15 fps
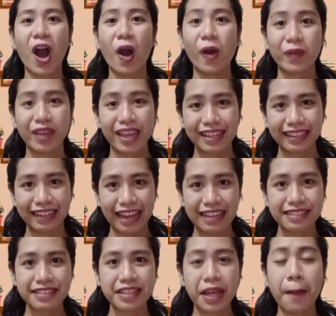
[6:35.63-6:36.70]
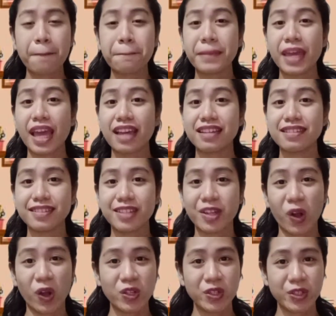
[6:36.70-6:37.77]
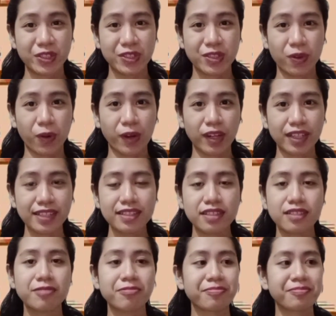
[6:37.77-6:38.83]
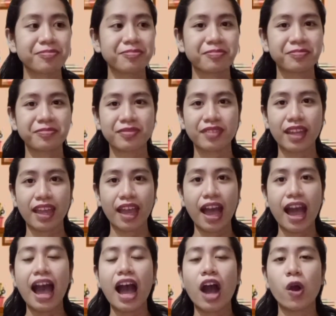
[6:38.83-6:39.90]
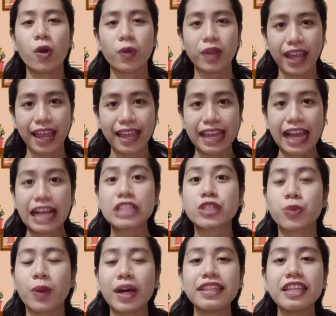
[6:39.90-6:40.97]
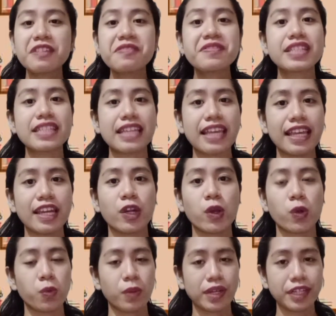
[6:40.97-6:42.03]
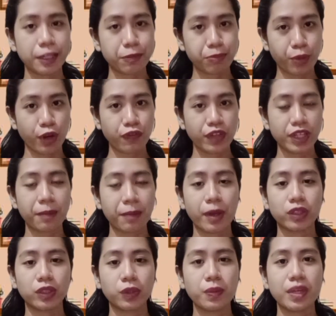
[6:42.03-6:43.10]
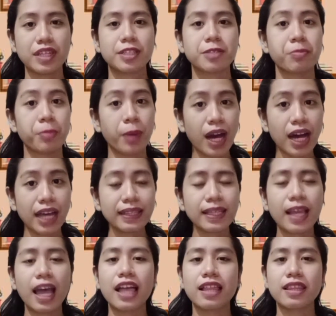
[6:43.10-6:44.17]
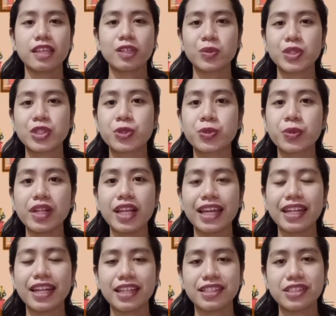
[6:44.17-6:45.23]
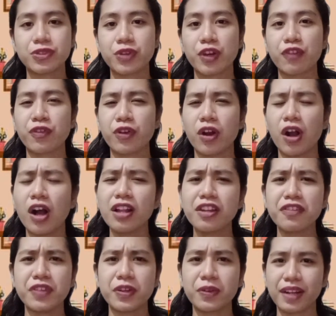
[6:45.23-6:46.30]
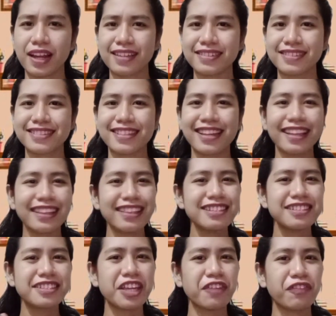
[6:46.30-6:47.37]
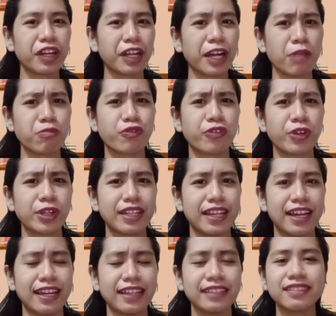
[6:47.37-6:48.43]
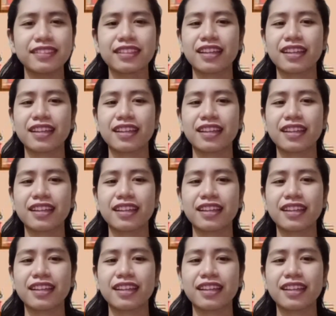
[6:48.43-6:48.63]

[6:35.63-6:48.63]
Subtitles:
Okay, class, may I see all your scores? Okay, as what I've seen, no one get perfect about the quiz, but that was truly a nice try for all of you, class. Let's give a clap for that.